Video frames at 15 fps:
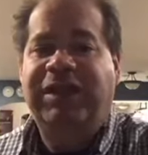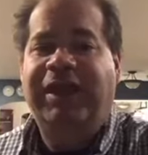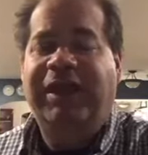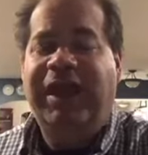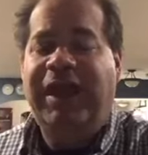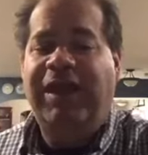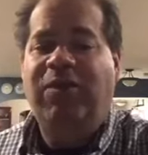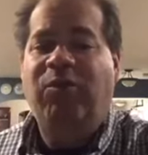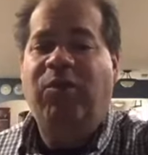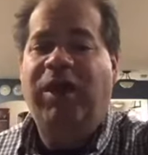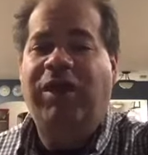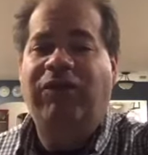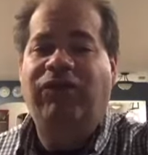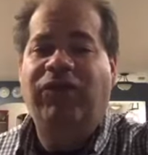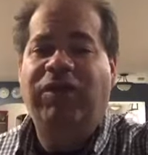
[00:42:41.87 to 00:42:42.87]
They can't
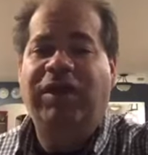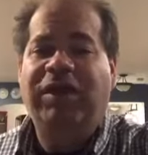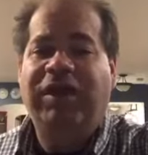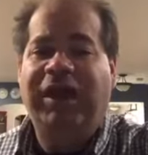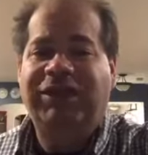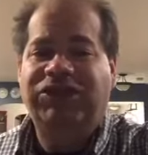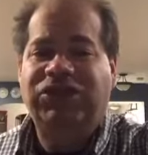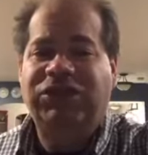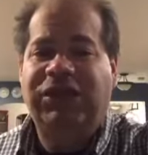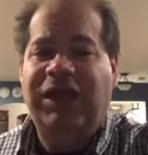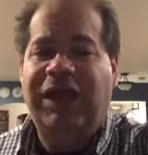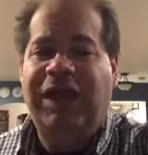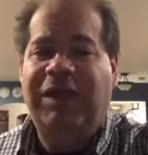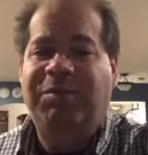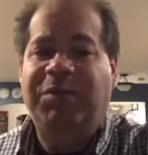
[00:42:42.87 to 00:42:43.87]
wait for the election to
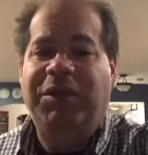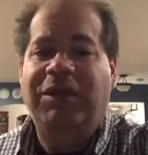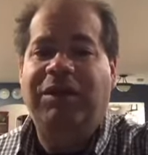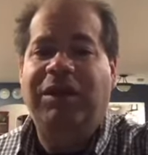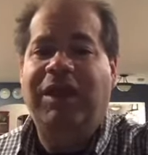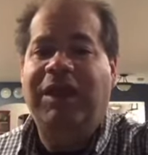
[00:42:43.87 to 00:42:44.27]
happen.